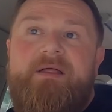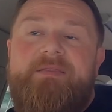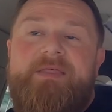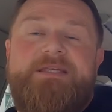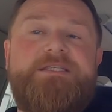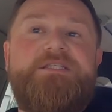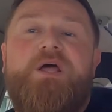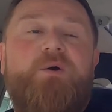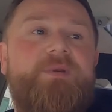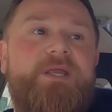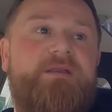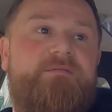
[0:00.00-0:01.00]
there's no
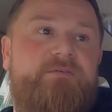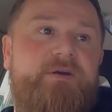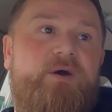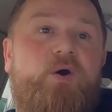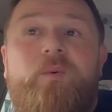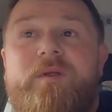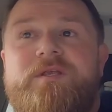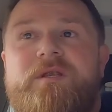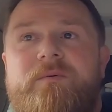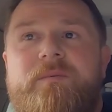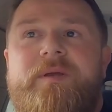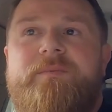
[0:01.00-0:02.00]
need for it. Or when you
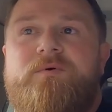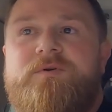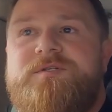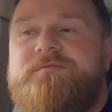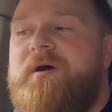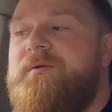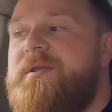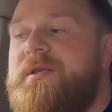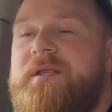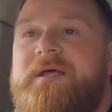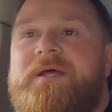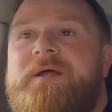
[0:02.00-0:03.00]
know when people cross the road
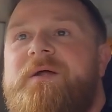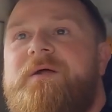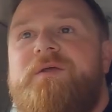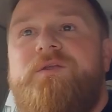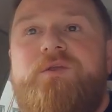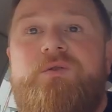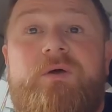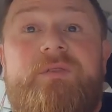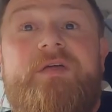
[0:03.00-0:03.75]
and you know